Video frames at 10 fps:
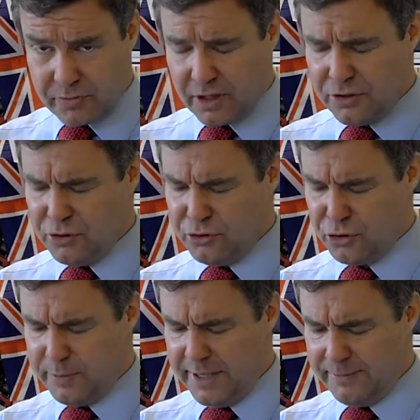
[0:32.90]

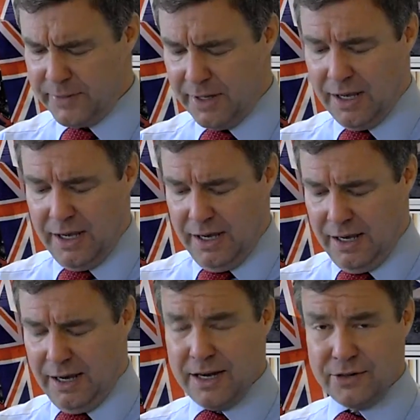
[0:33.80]
YouTubing,
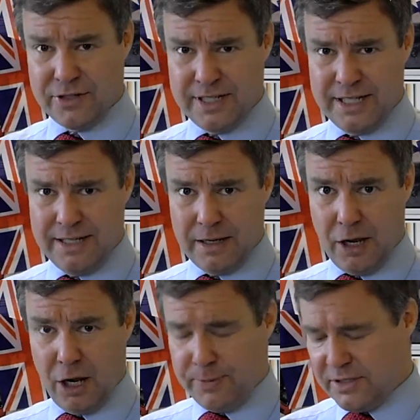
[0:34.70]
I actually
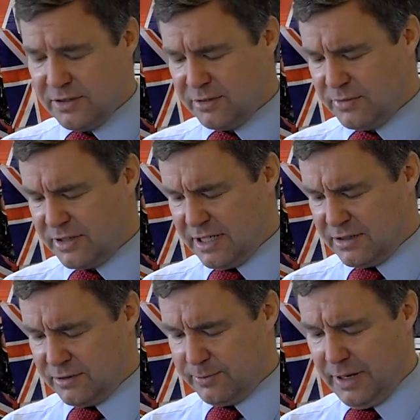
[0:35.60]
opened some stickers
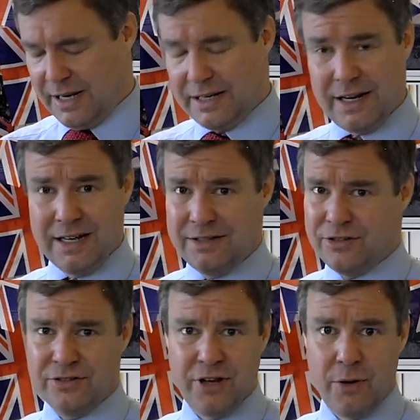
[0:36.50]
up, and I had
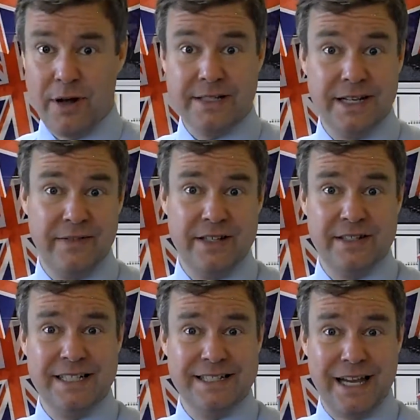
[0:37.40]
just no idea, and it
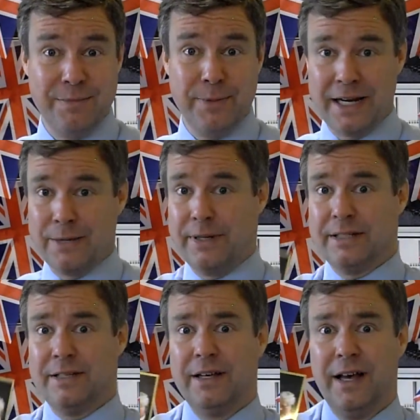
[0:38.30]
did take me back a bit,
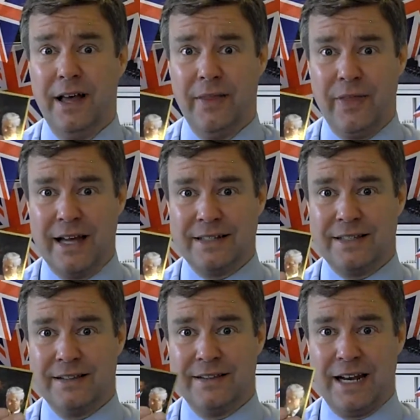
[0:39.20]
that
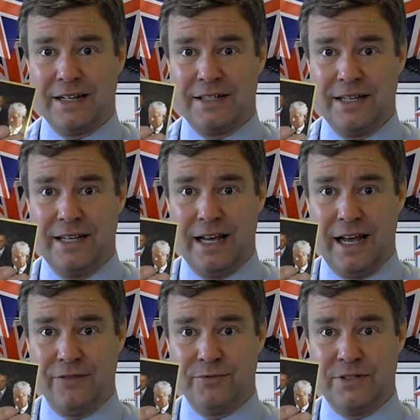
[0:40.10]
they'll actually
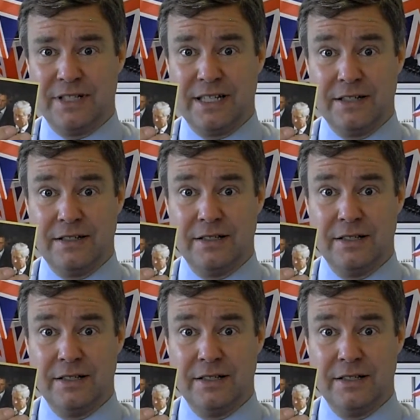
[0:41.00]
have some stickers